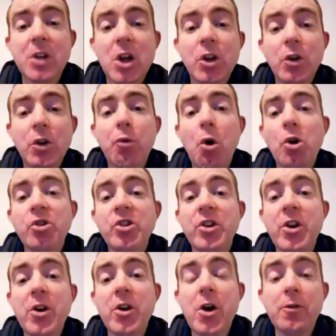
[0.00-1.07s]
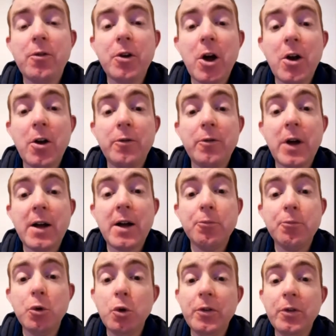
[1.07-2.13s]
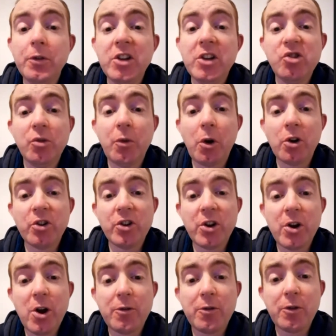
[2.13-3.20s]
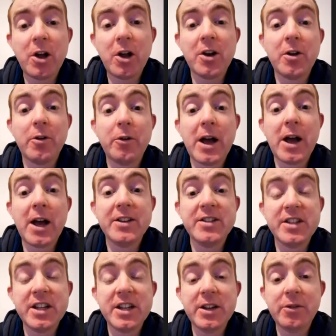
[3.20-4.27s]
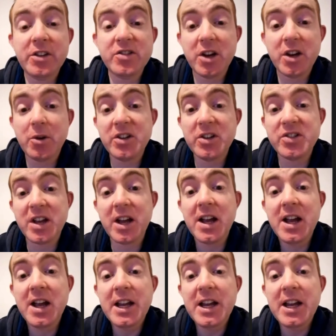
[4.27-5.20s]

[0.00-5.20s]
you've worked in an awful lot of uh, movies, you've worked in an awful lot of uh, TV series, uh,